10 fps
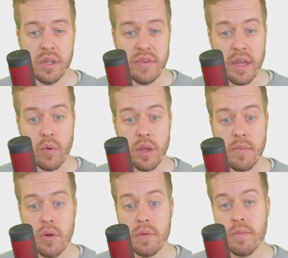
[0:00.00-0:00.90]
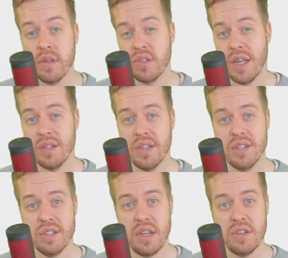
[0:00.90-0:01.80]
the variable
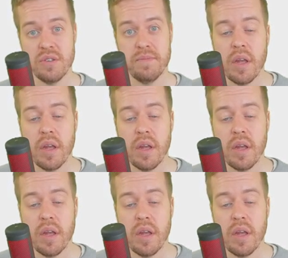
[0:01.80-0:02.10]
sentences.